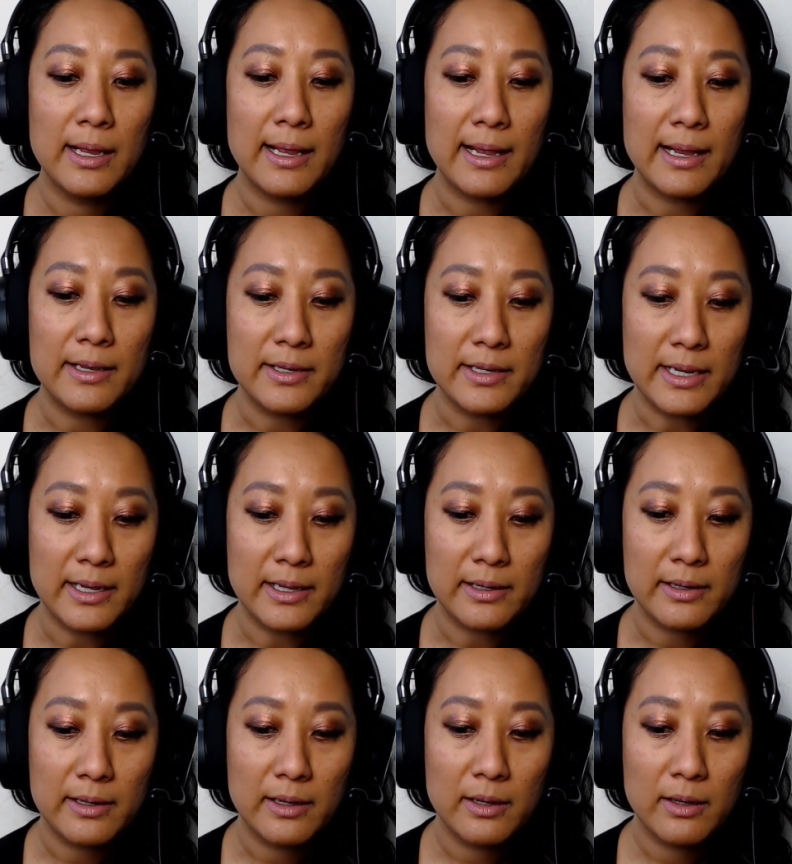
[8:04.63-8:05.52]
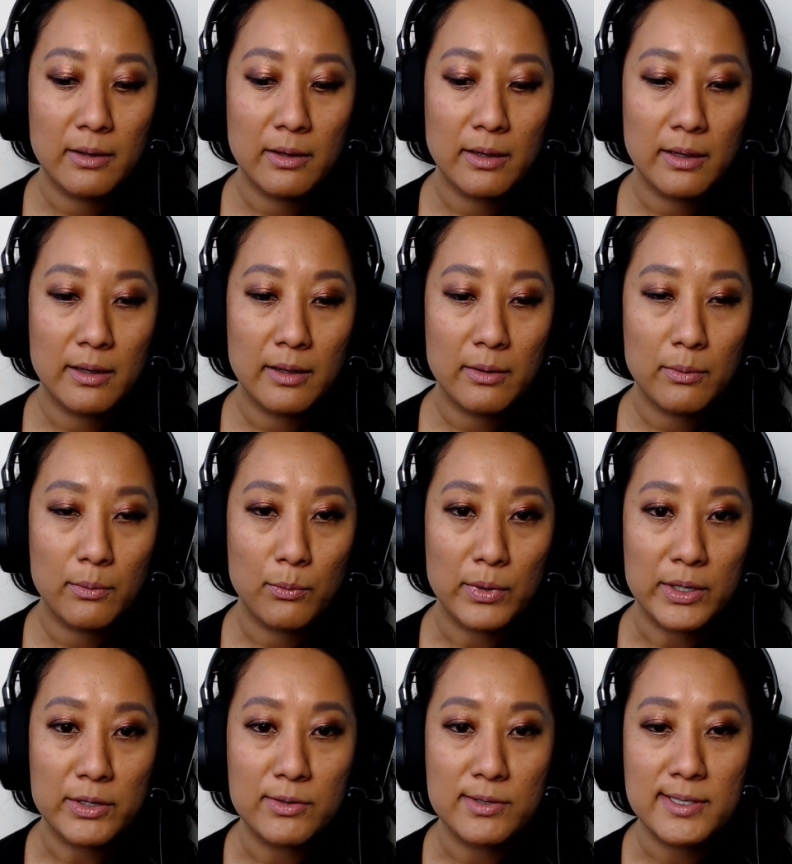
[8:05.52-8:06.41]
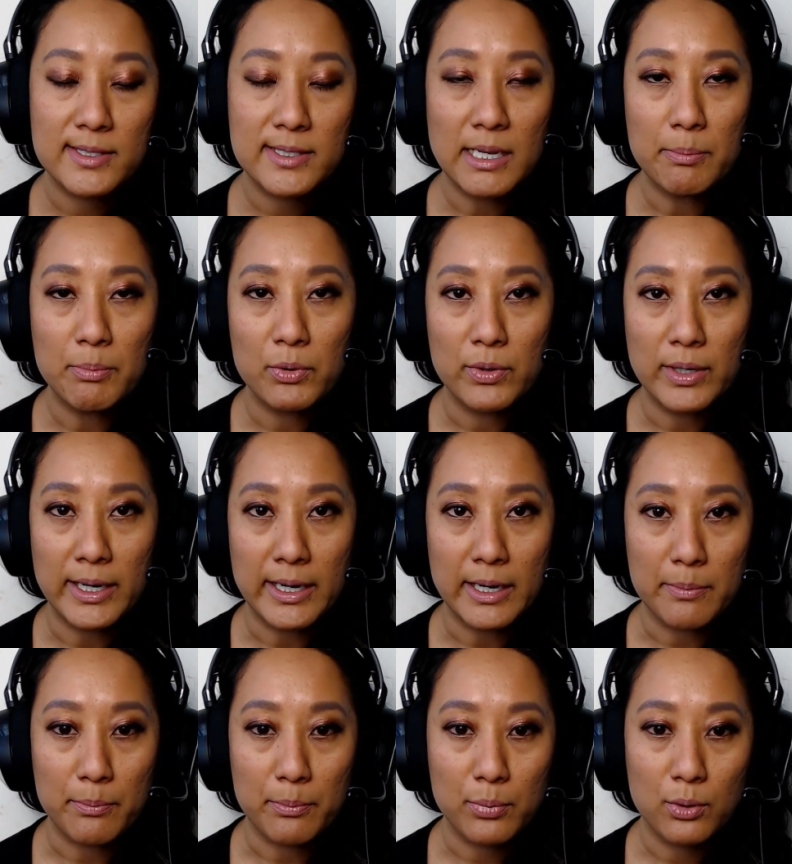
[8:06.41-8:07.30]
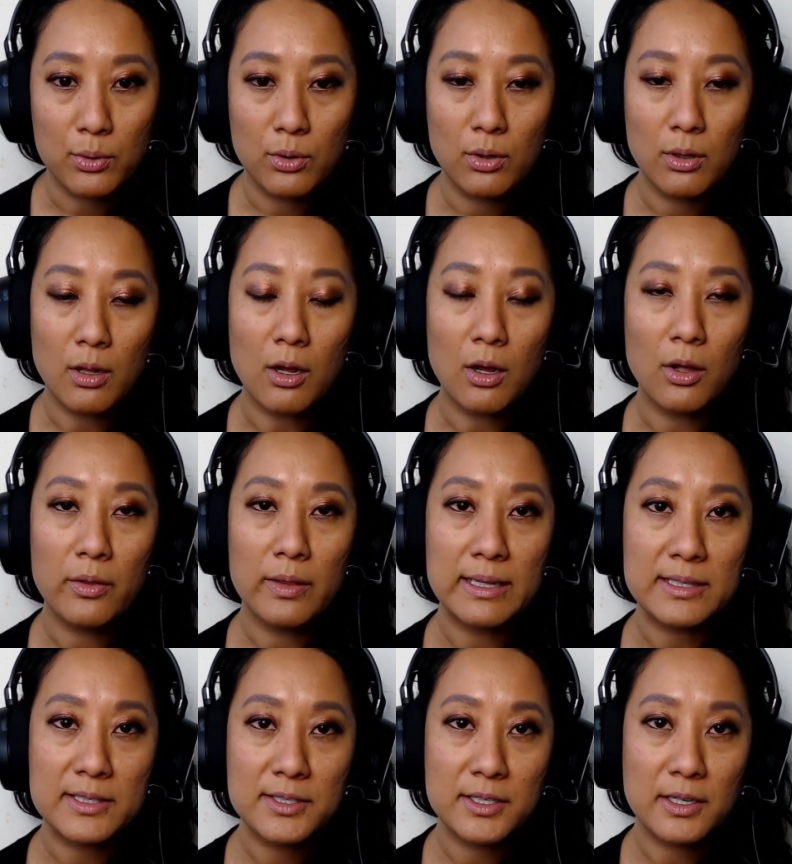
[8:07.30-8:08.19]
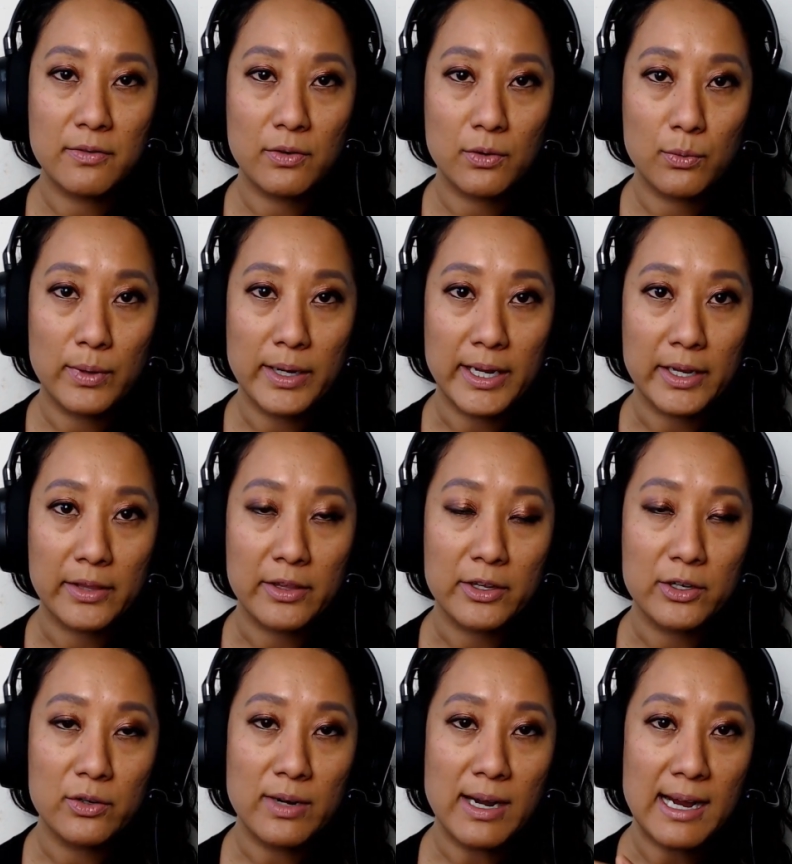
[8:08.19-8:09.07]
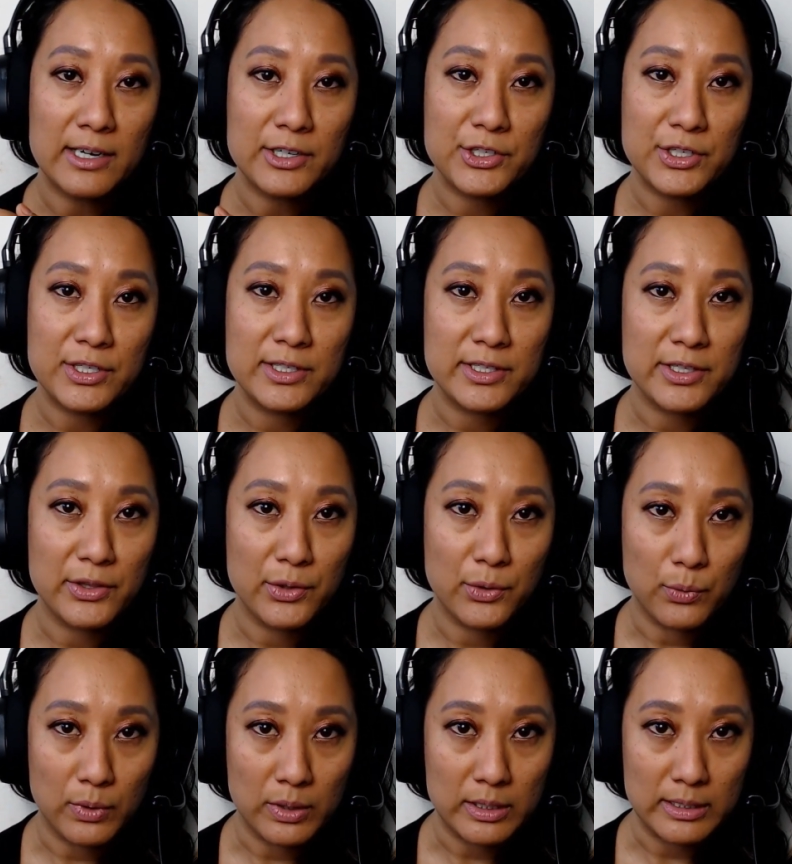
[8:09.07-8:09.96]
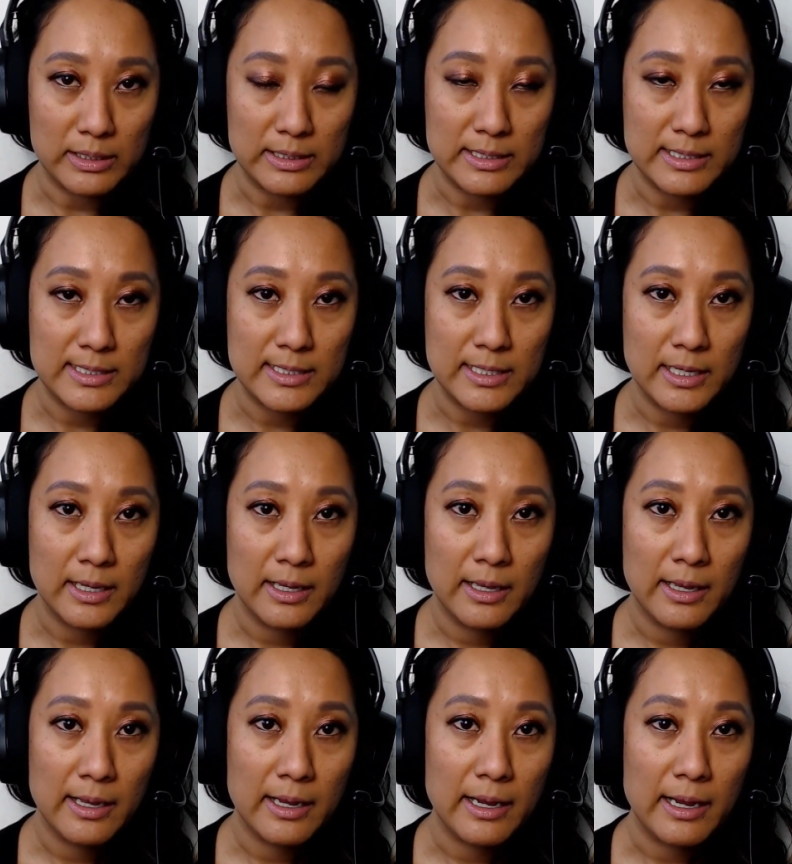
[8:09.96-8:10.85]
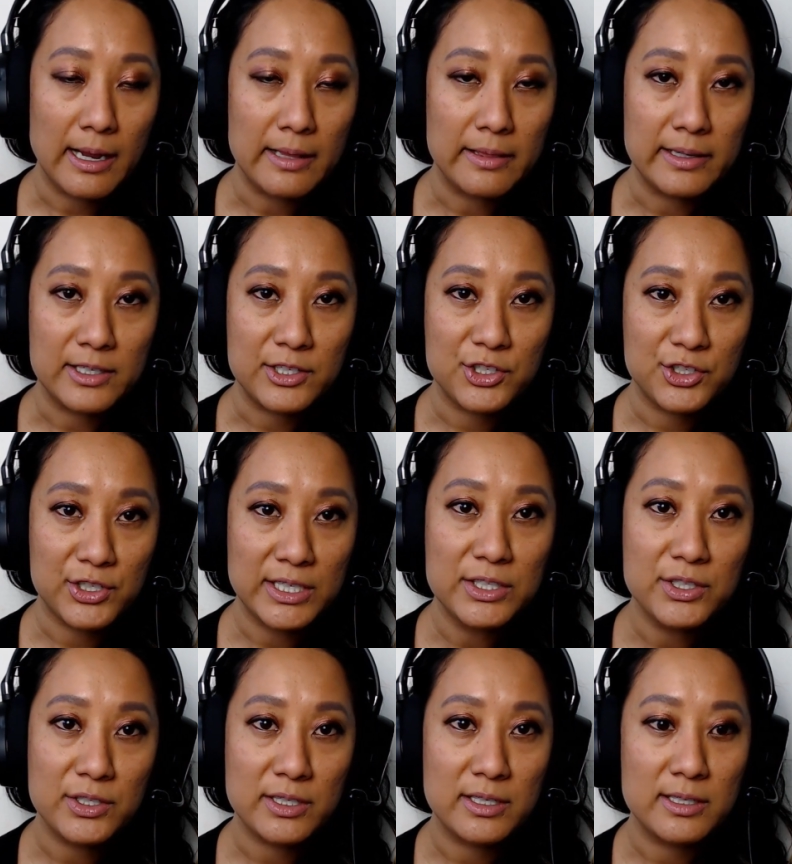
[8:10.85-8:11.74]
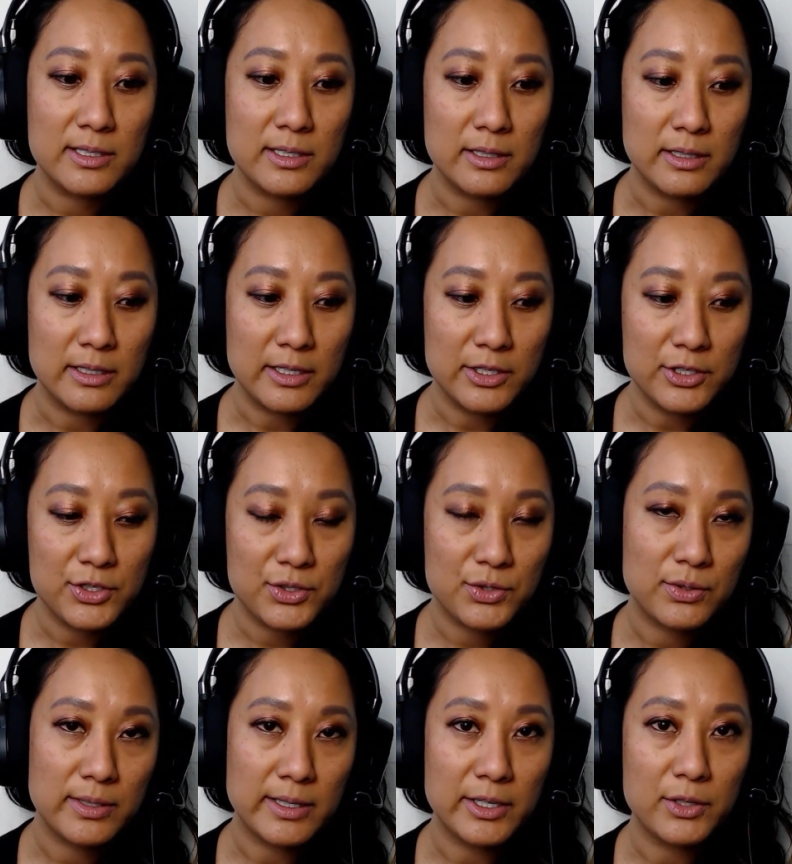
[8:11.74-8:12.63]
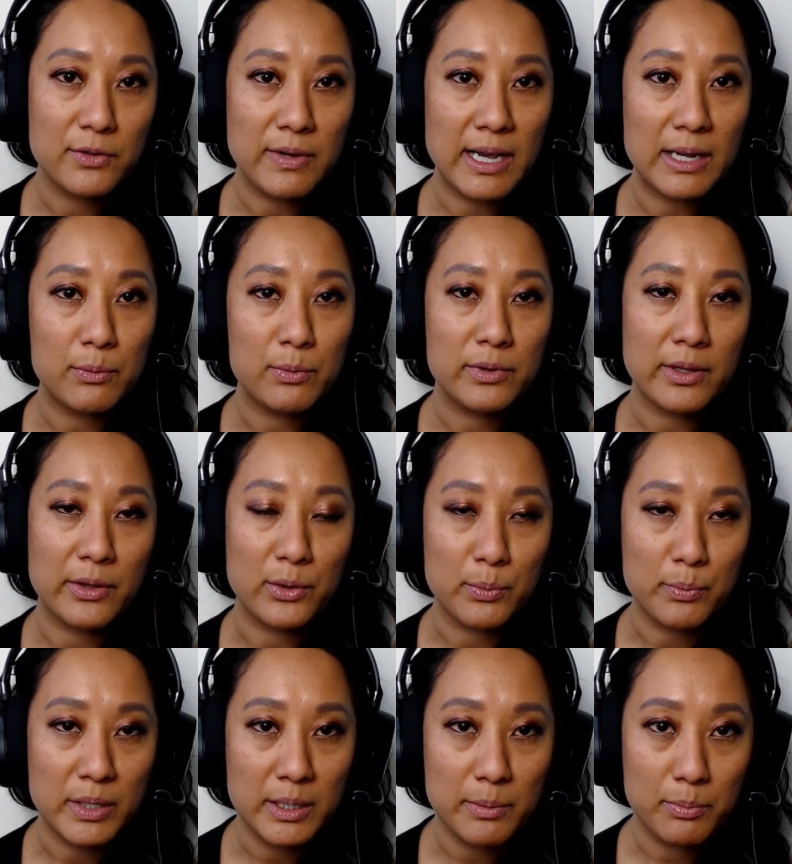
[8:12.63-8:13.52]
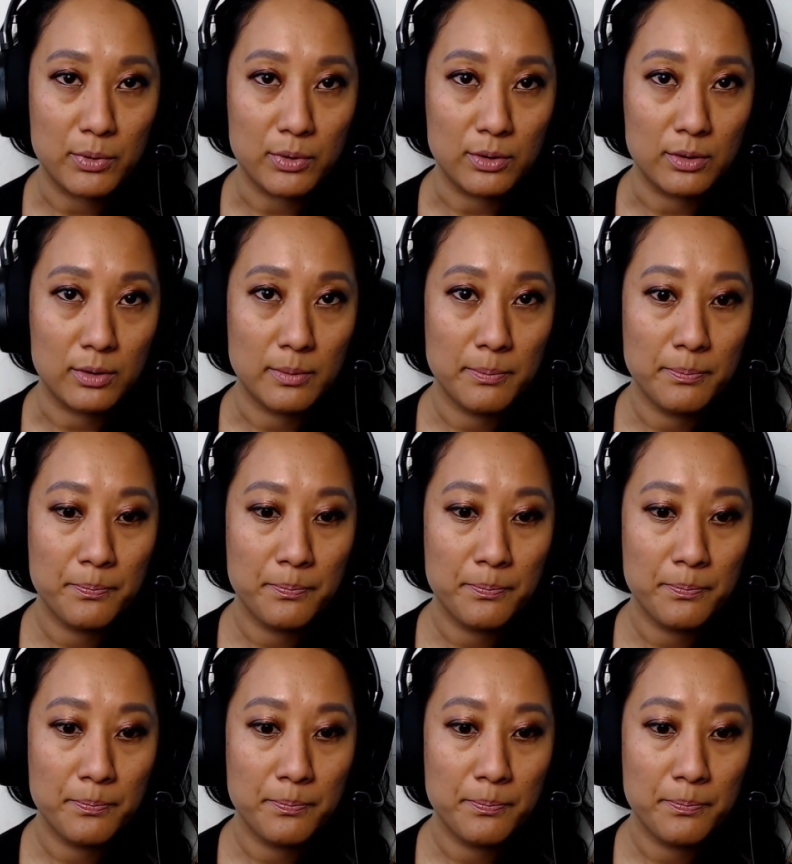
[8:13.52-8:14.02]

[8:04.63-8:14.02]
And yet, when you separate and pull all that stuff away, the interactions and the words and the exchanges and the history that you've had with other people,